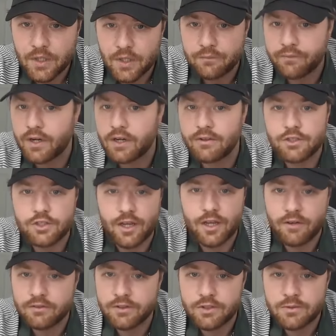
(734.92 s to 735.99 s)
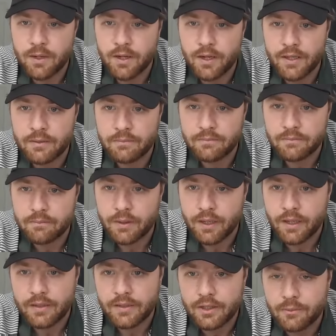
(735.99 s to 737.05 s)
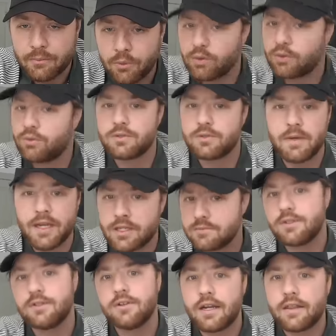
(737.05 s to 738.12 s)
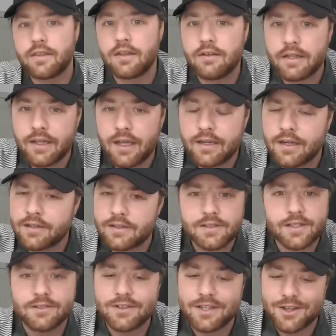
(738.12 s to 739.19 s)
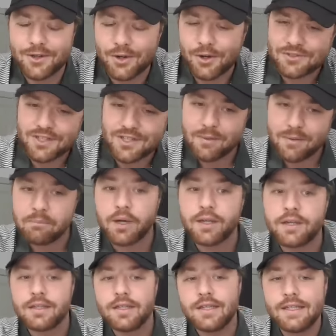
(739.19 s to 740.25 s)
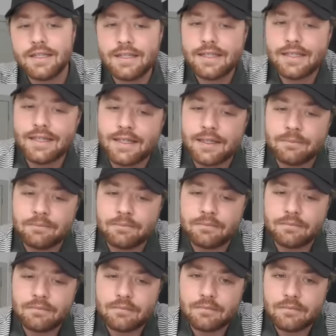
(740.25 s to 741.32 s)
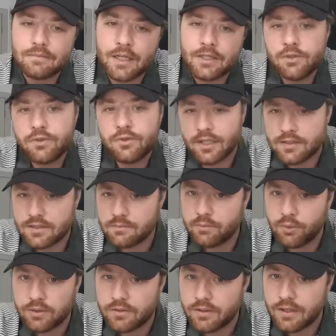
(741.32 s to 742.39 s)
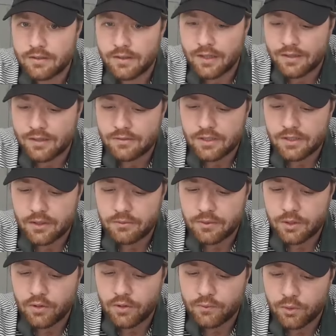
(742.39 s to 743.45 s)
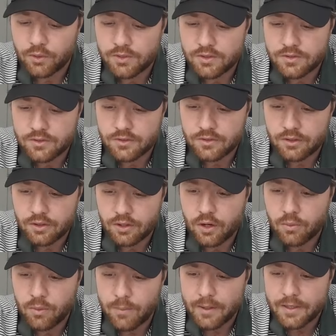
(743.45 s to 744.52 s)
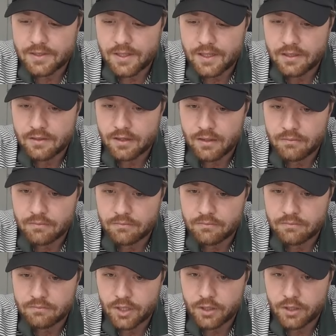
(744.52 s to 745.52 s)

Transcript: unfairly challenged by poor course management or anything like that. Not to sound like a golf snob, but I do think it's important that the golf courses are well maintained and